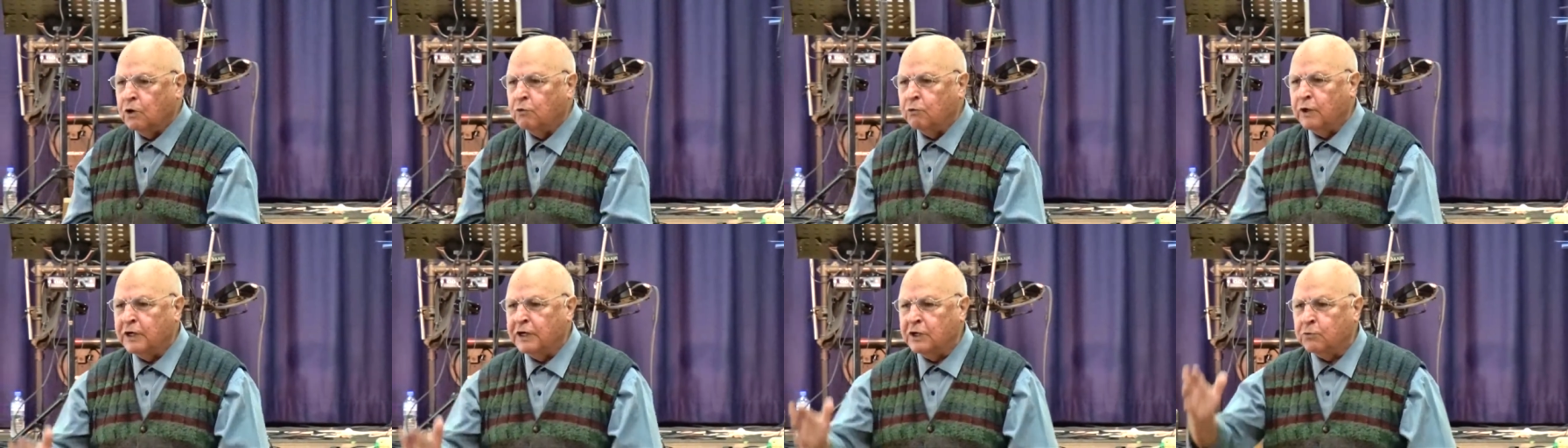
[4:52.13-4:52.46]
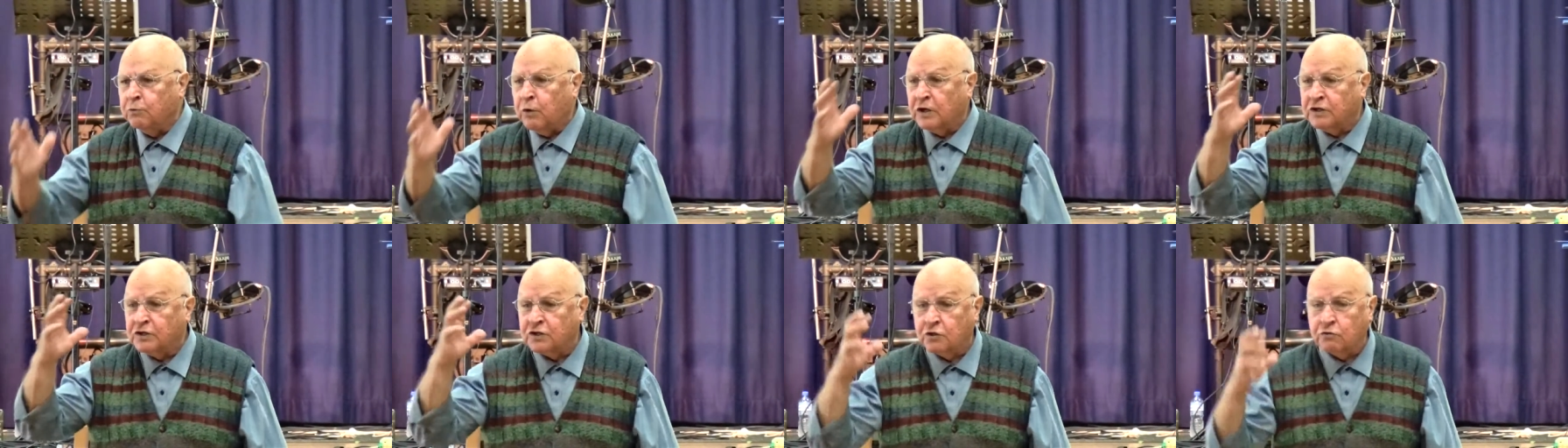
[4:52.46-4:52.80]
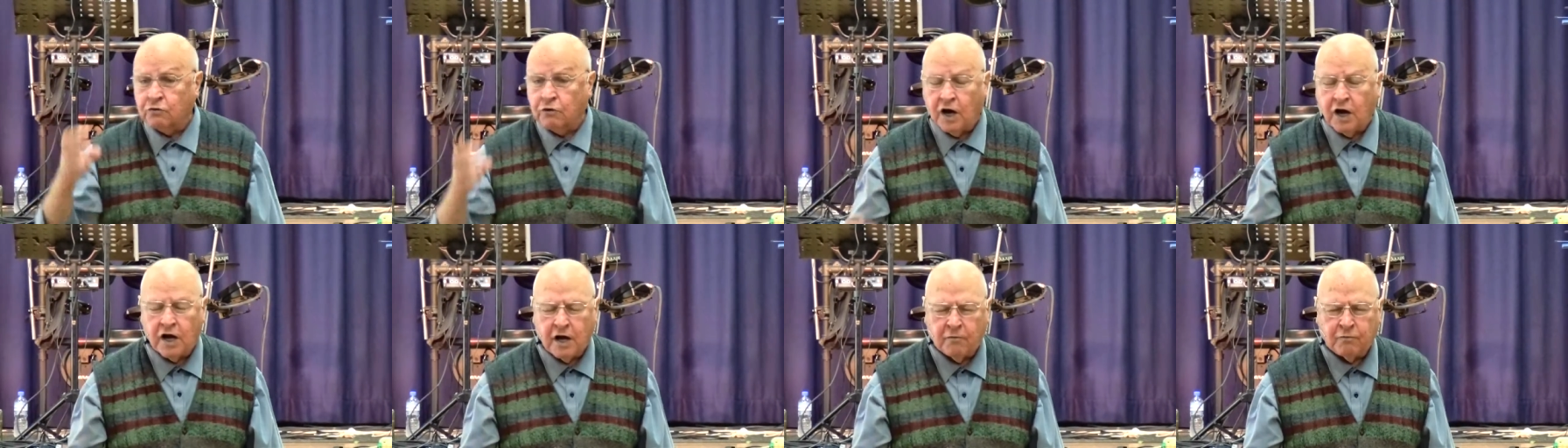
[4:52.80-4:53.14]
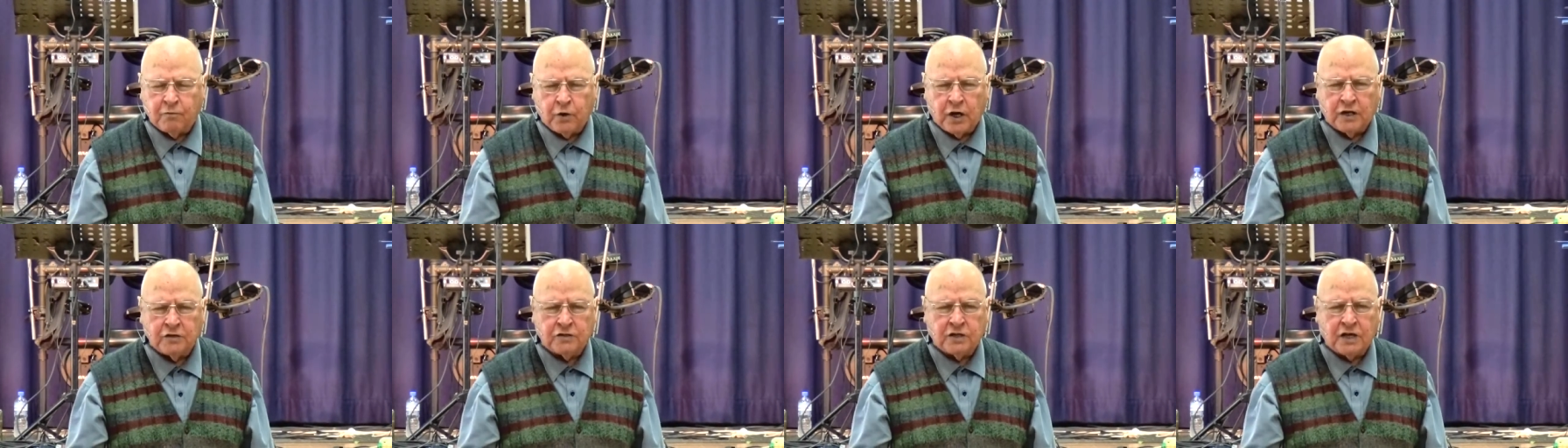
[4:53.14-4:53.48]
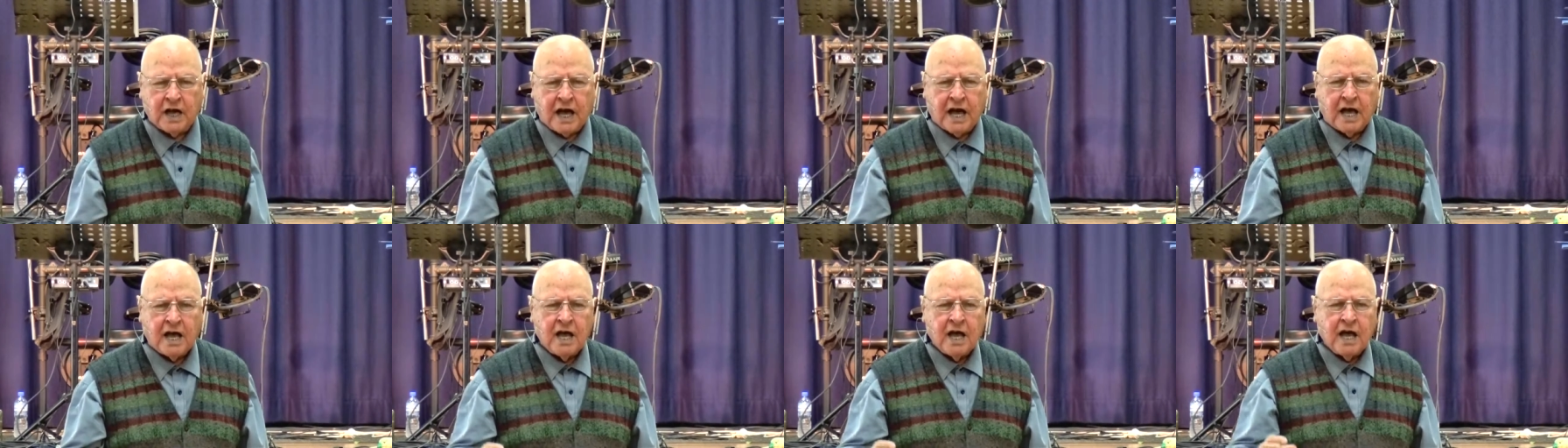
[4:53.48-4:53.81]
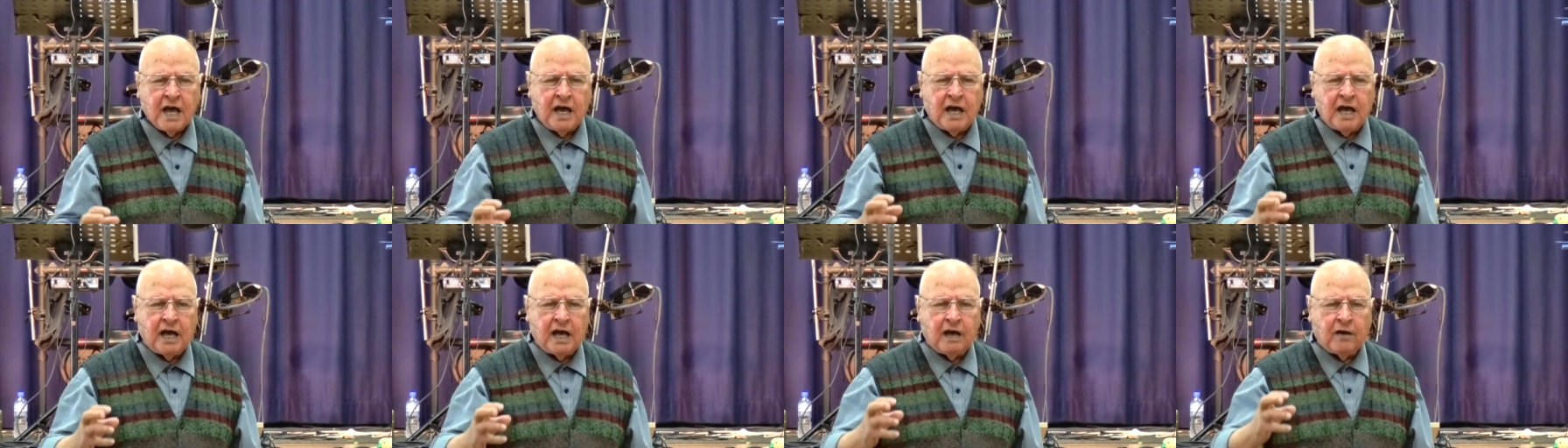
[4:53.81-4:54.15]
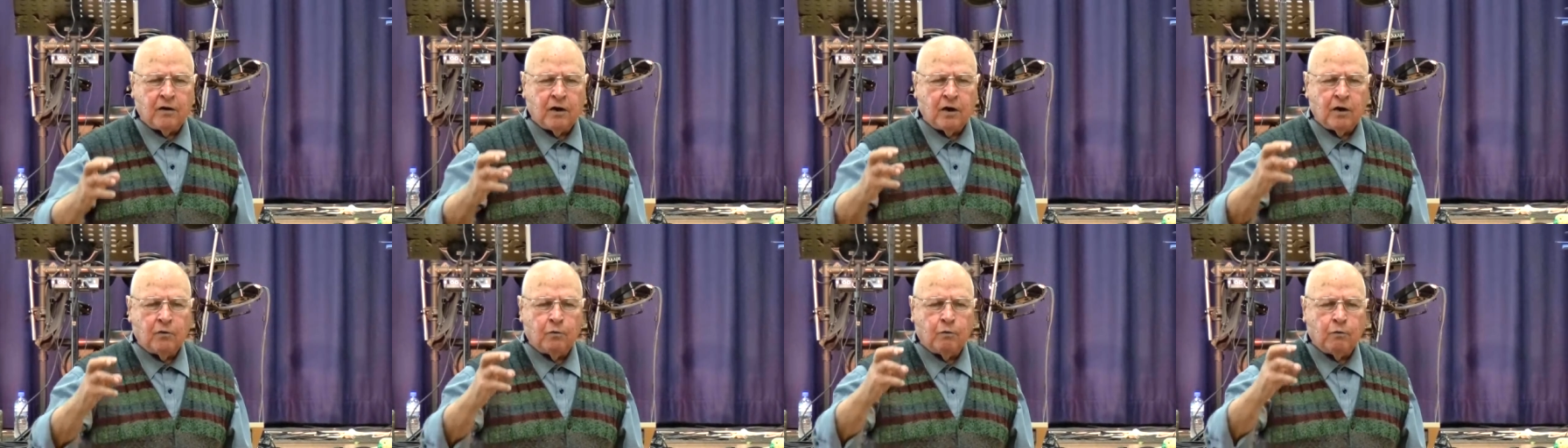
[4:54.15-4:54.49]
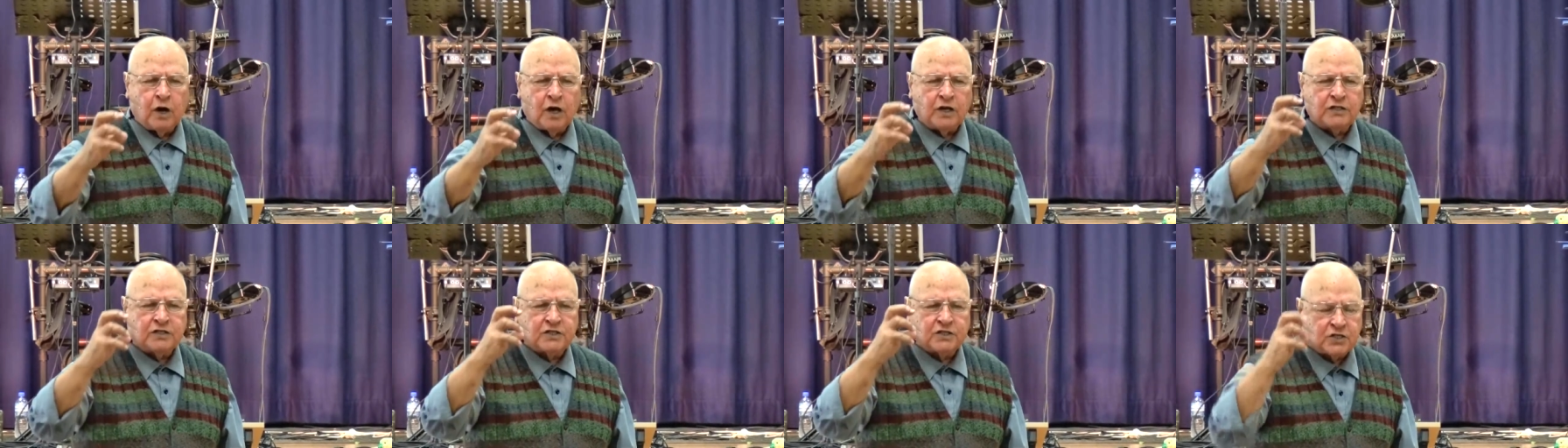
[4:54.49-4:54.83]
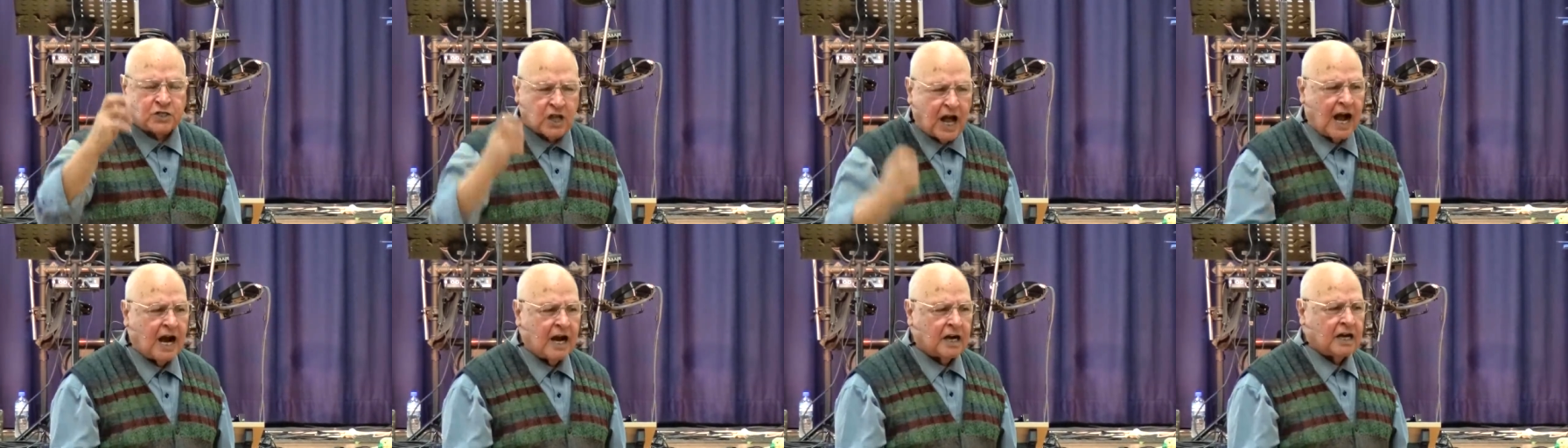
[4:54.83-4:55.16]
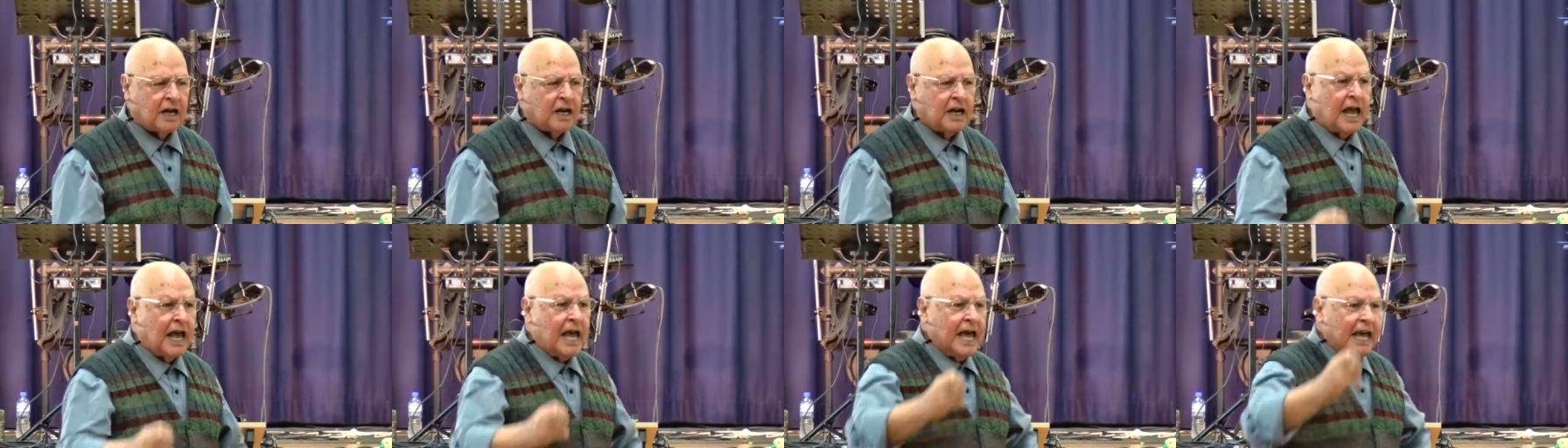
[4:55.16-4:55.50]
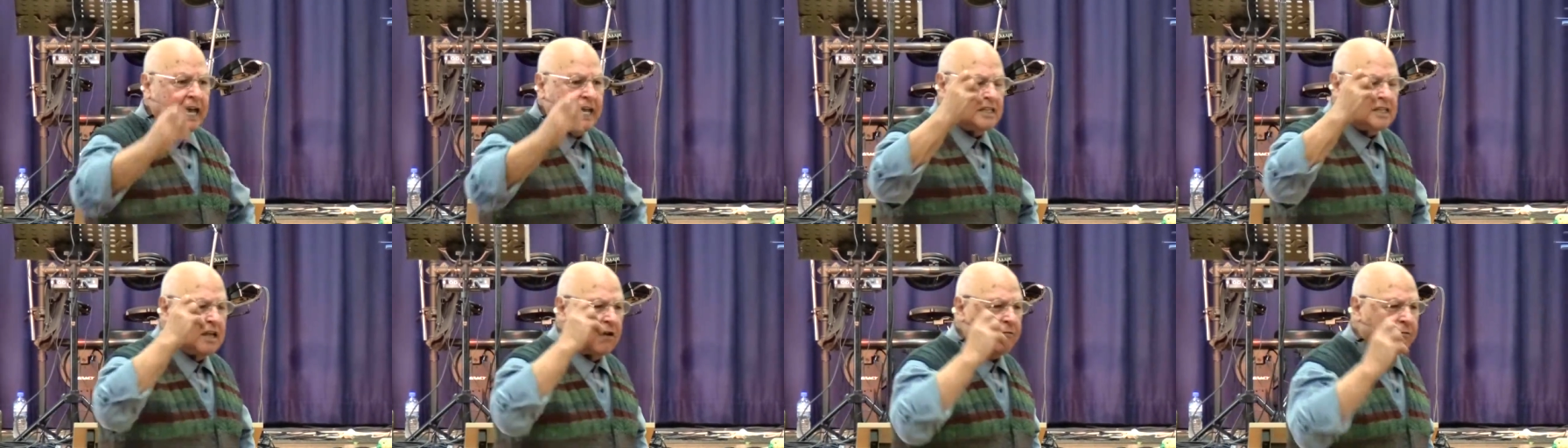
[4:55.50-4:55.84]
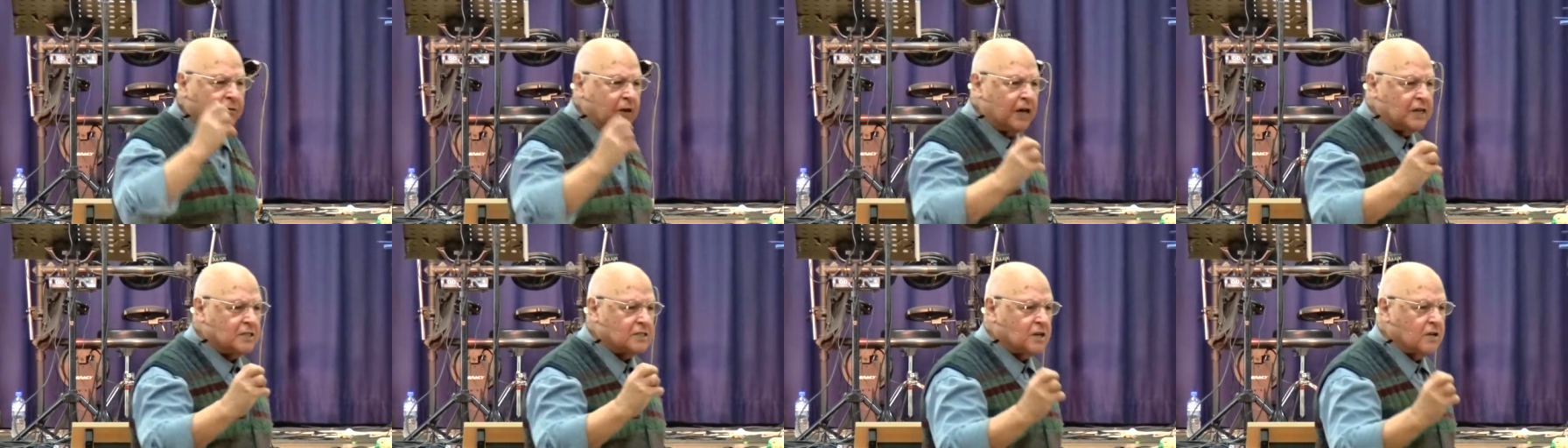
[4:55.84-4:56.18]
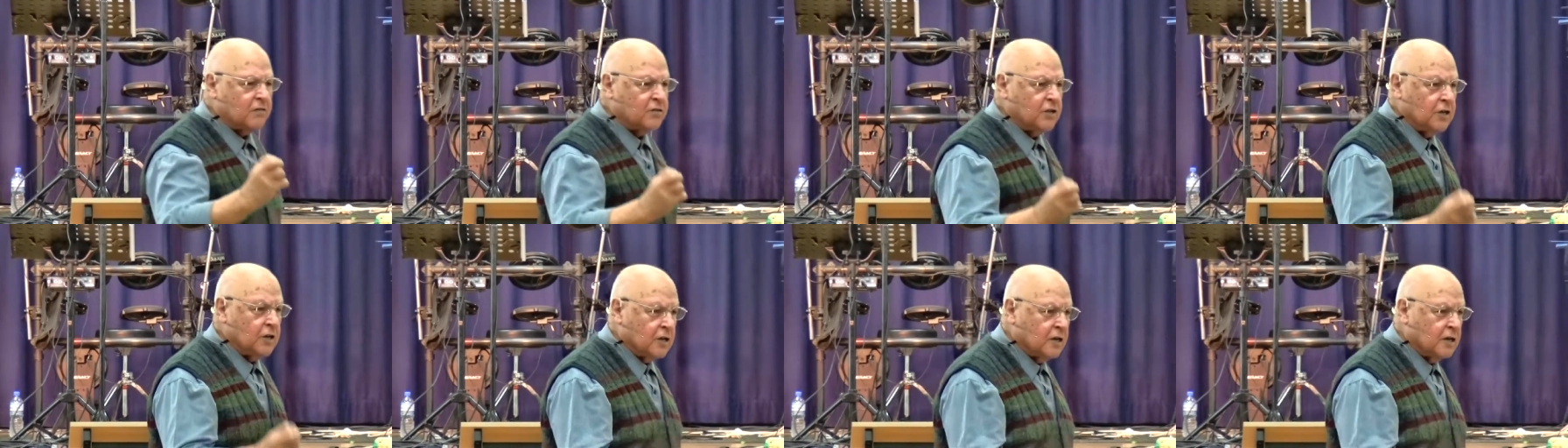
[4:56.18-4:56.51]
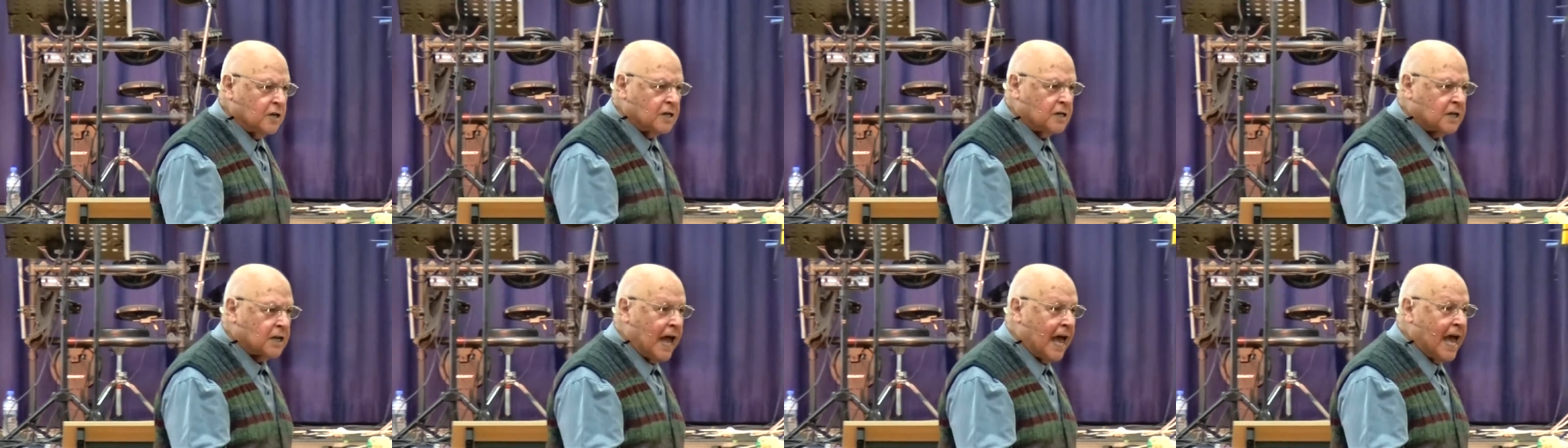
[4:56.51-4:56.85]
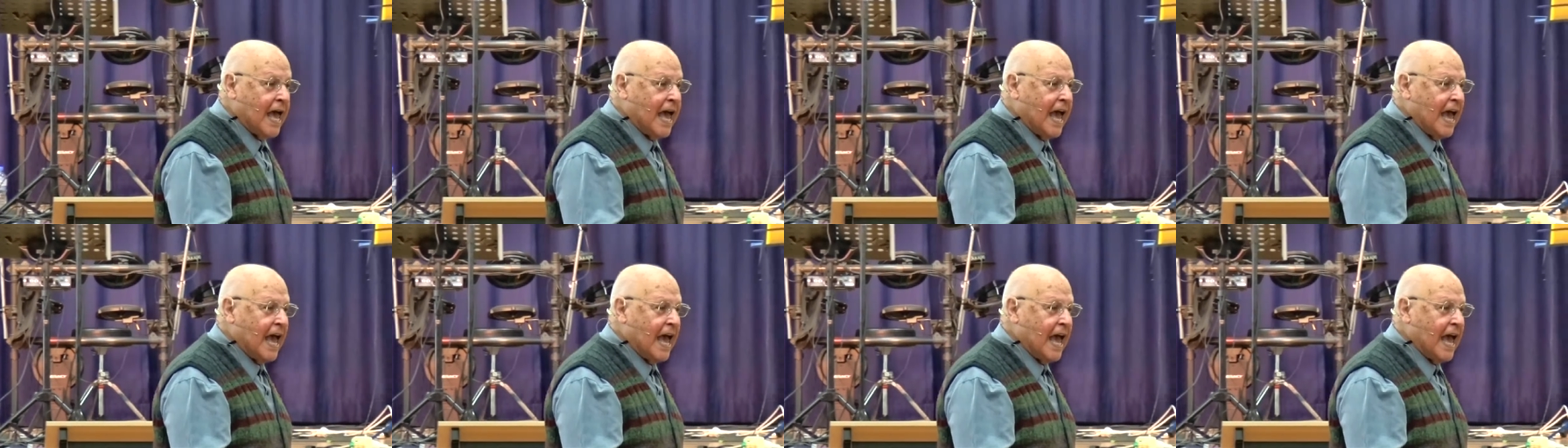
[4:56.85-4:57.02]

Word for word: movement, was was uh, uh, was started in the face of the earth.